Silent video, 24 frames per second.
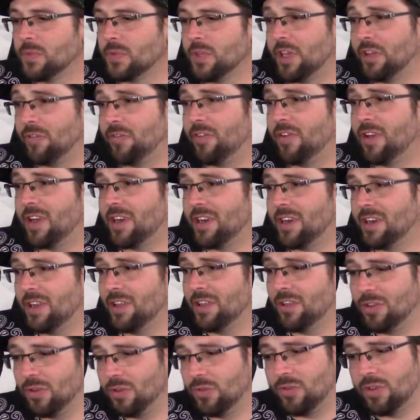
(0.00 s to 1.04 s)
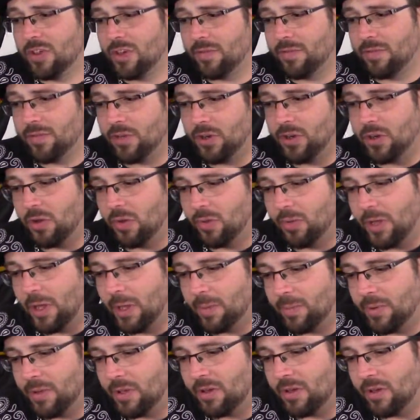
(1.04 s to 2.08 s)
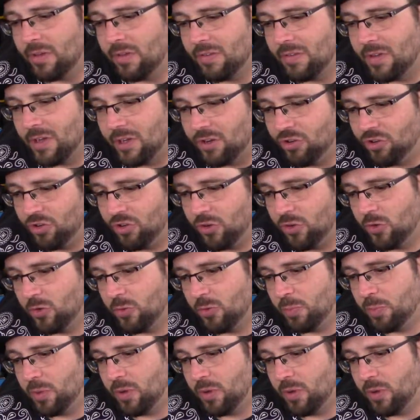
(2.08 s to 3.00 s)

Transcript: In fact, you definitely know that because shows